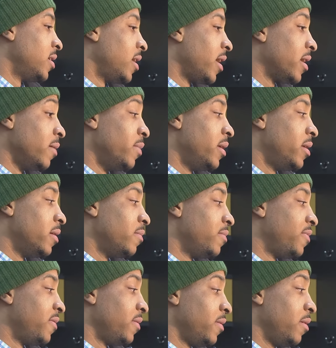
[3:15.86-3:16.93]
I commend him
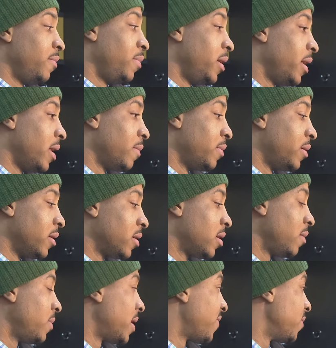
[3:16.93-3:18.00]
for, you know, being able to
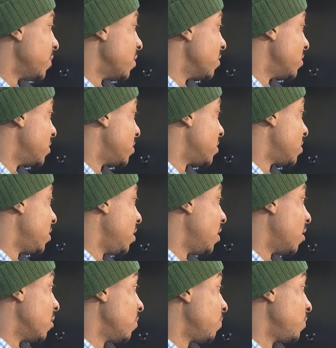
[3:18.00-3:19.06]
come back from those, you
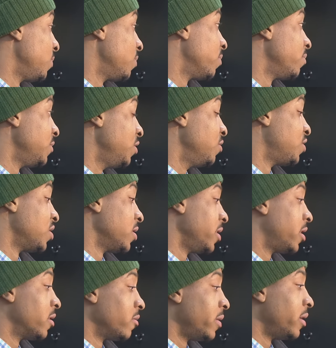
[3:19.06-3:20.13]
know,
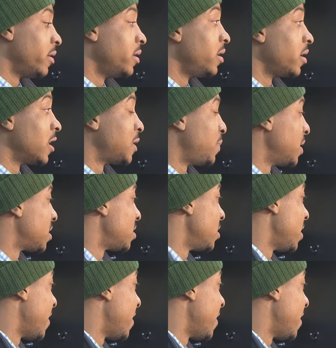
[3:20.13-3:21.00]
usually career-ending, especially